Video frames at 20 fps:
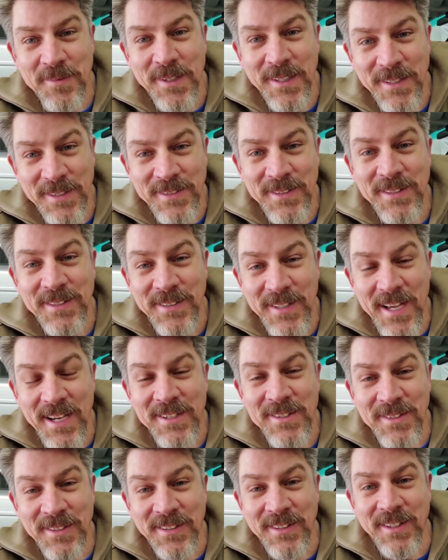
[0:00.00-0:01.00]
because this
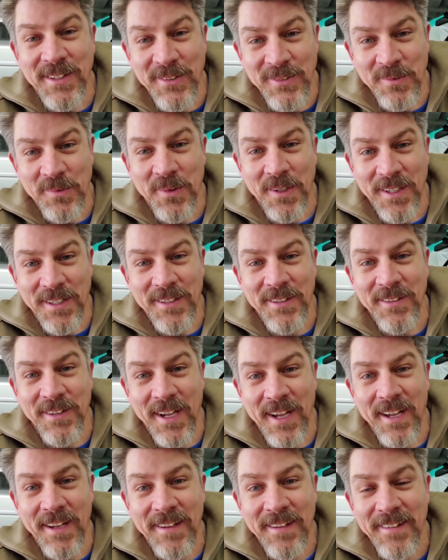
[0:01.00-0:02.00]
actually does work,
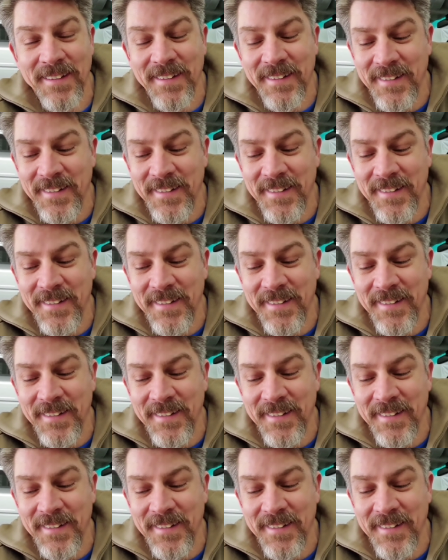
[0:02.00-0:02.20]
okay?